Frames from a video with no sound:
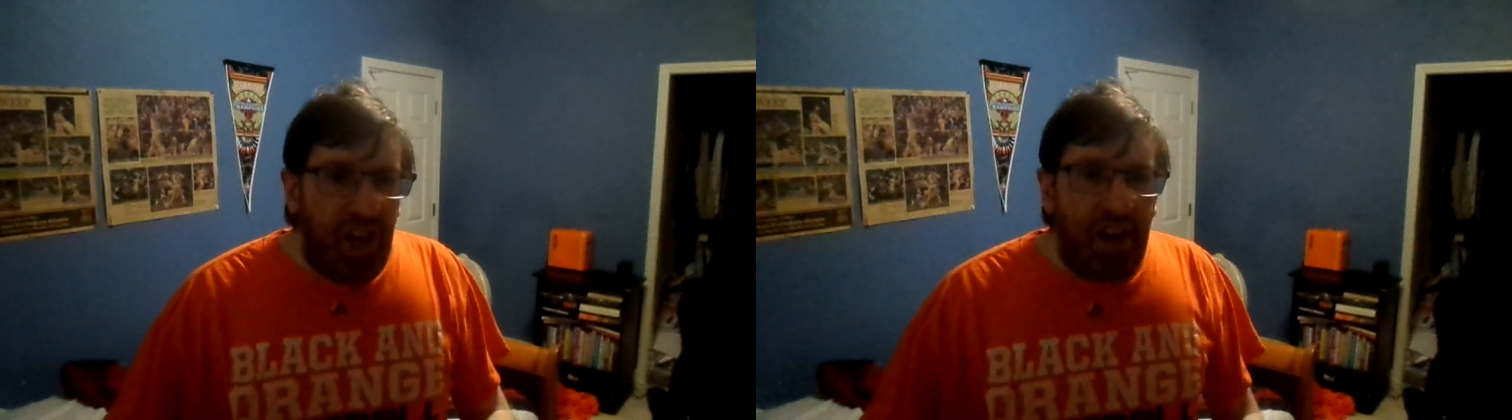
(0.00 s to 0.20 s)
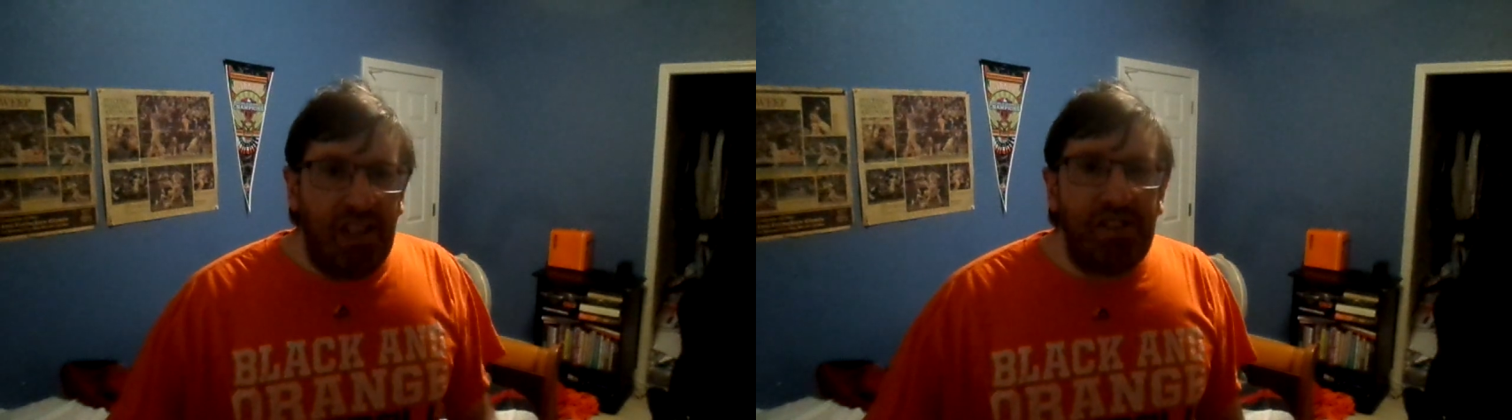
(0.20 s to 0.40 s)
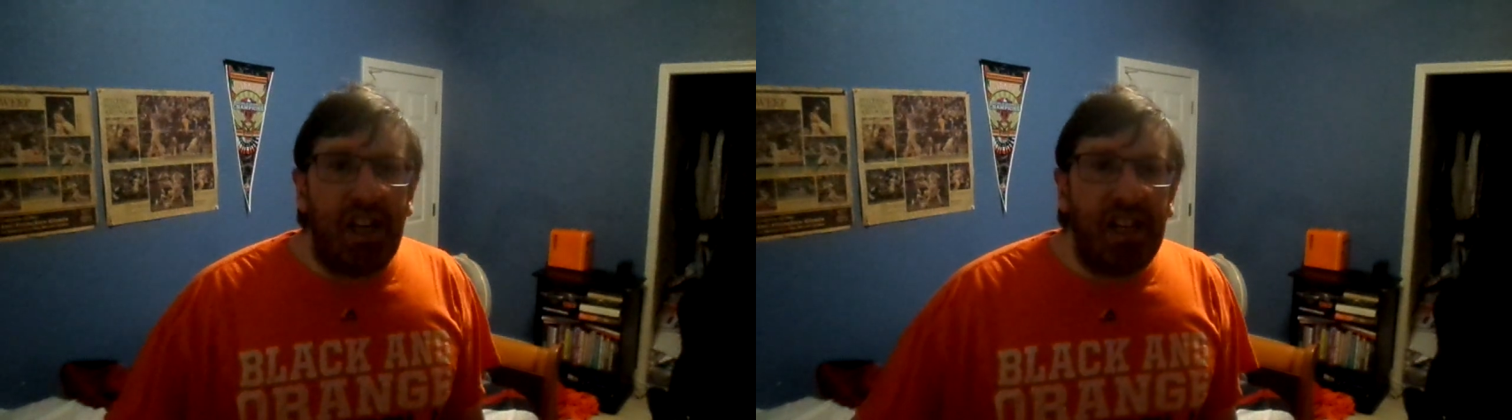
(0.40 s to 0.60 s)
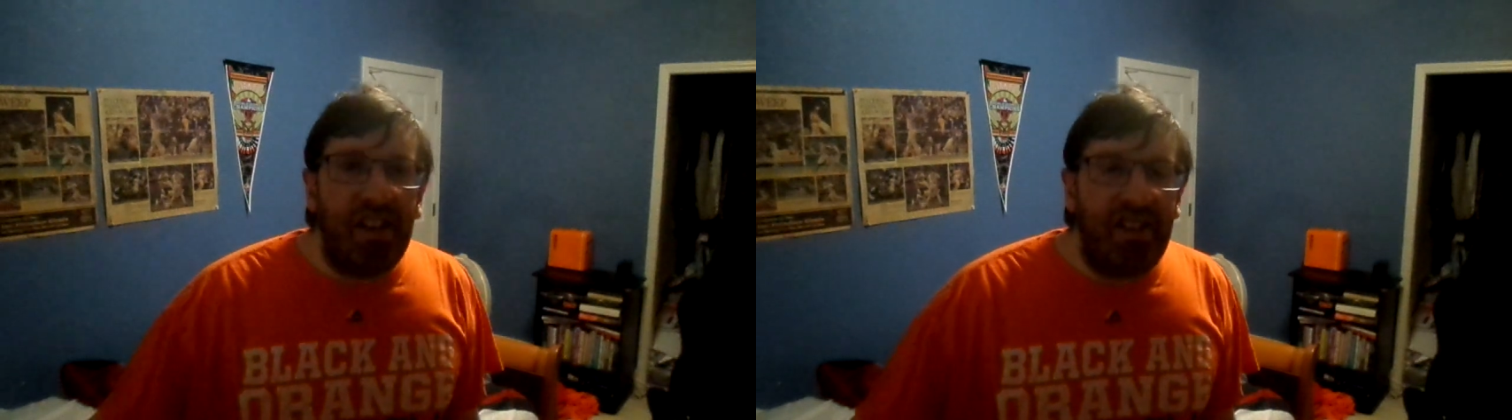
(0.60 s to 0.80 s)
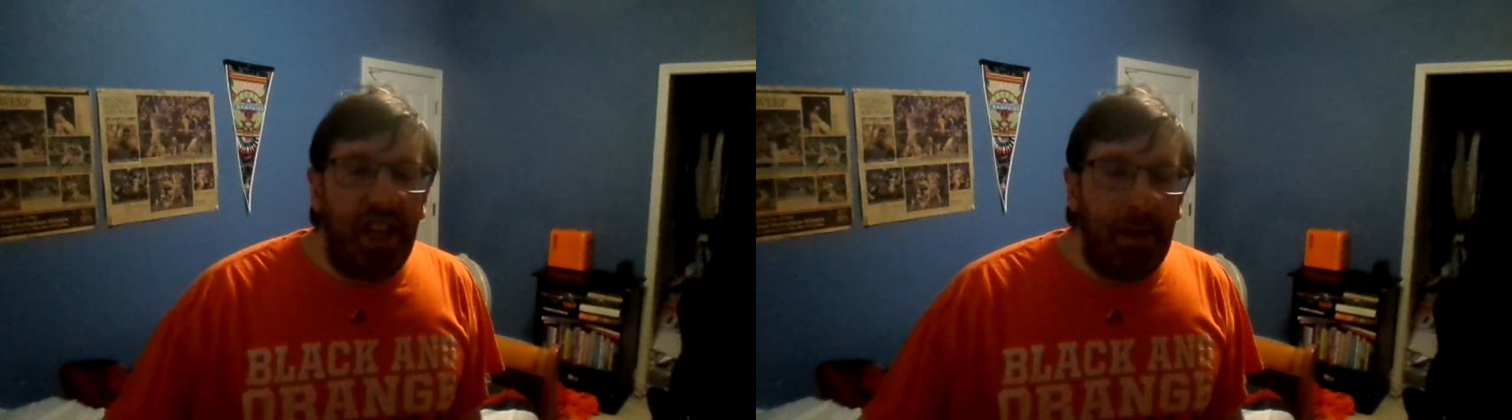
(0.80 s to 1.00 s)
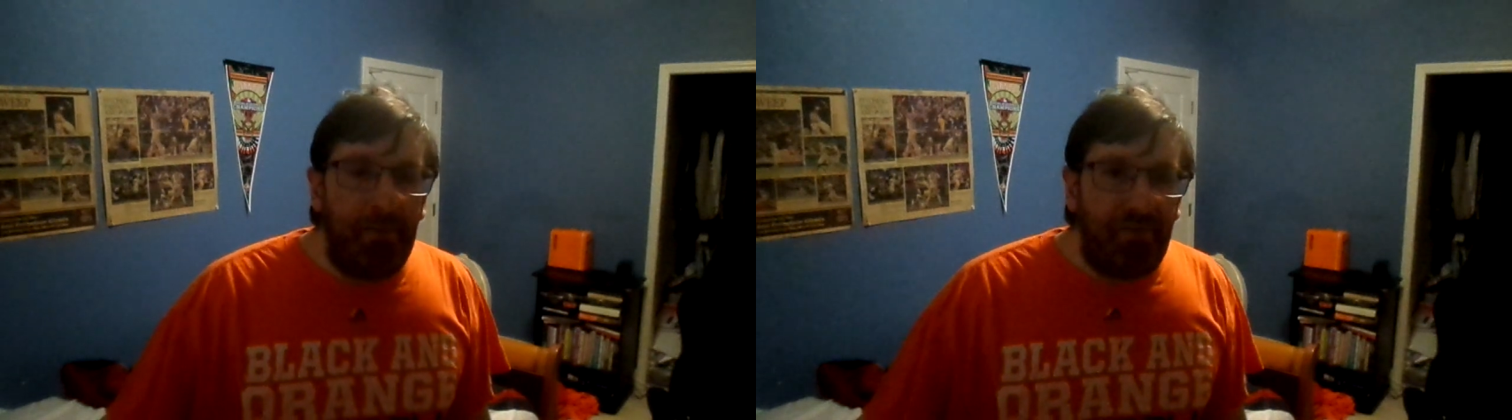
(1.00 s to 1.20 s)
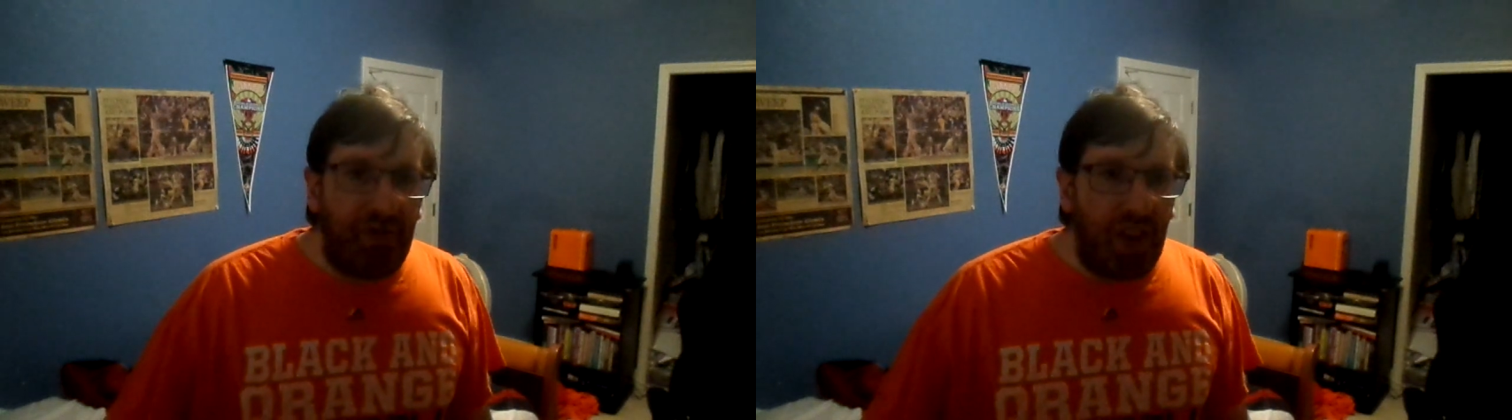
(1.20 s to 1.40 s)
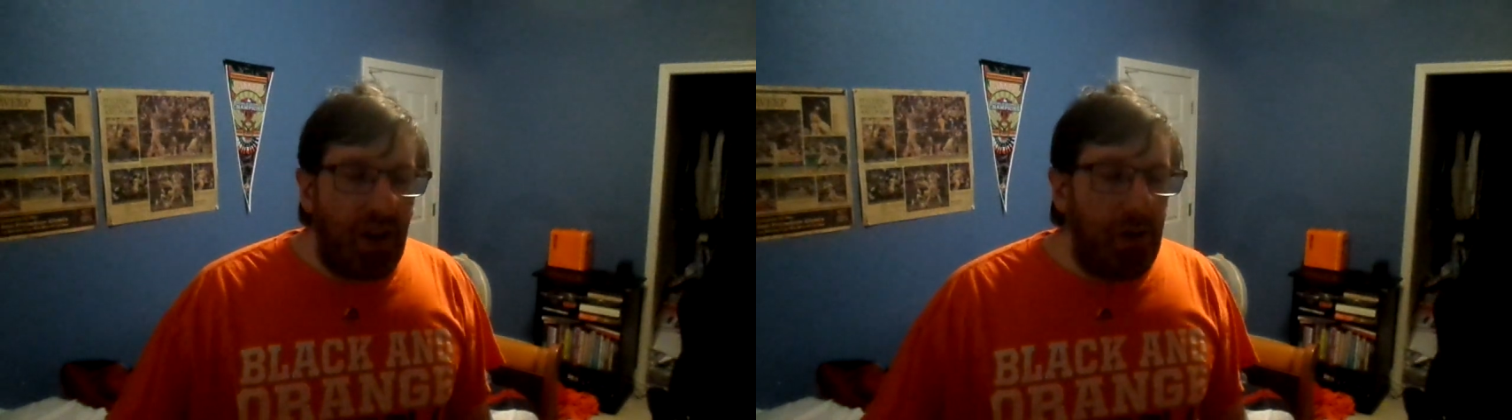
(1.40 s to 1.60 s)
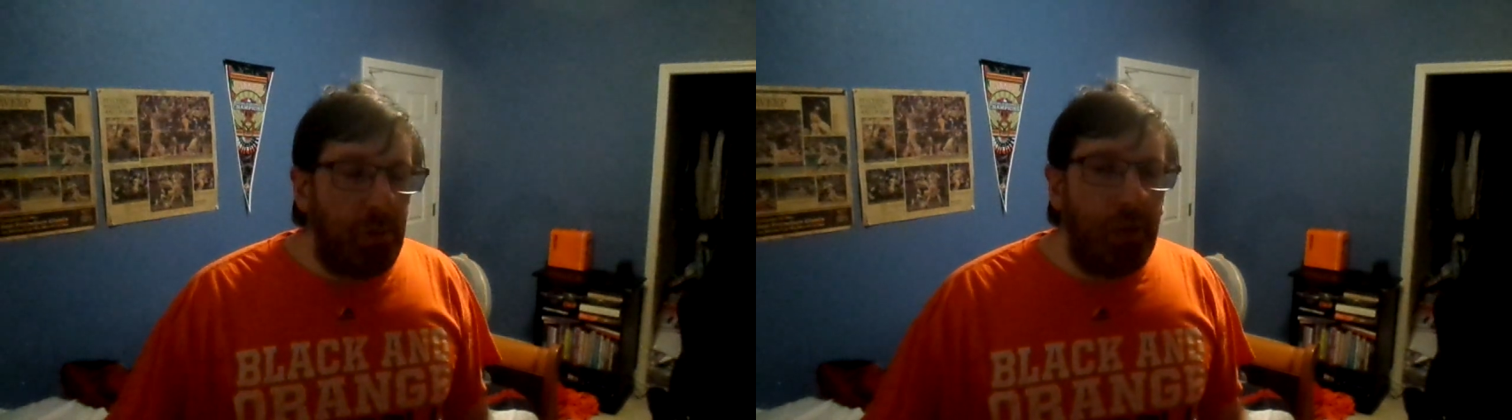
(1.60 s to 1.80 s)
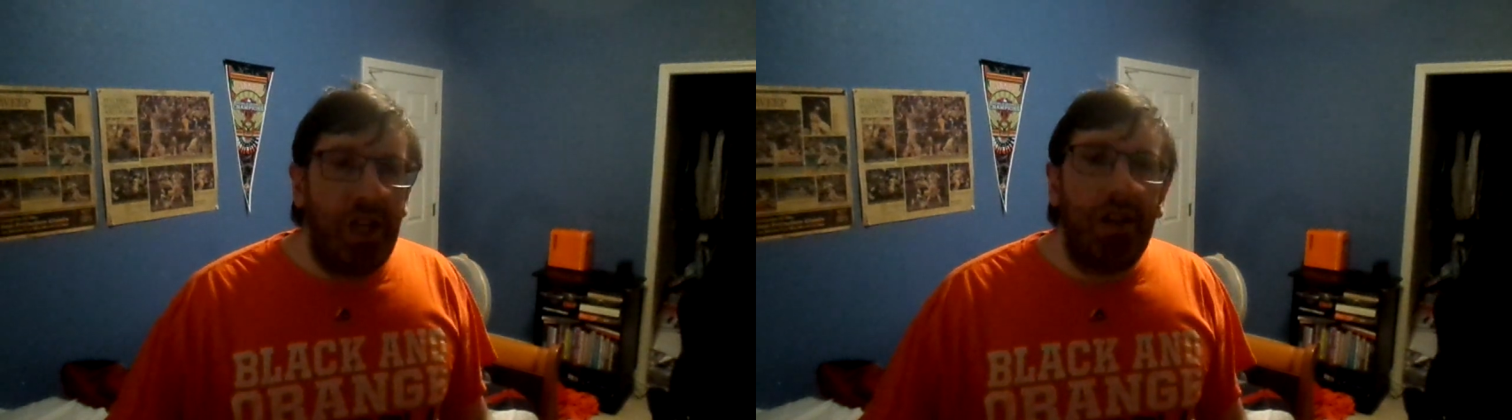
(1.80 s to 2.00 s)
And like I said,
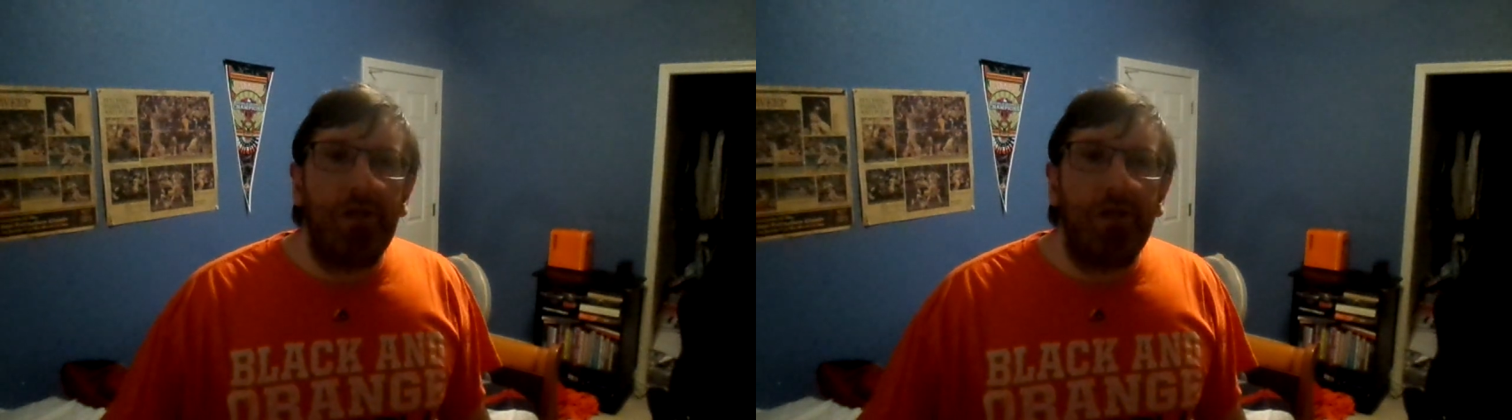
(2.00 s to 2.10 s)
win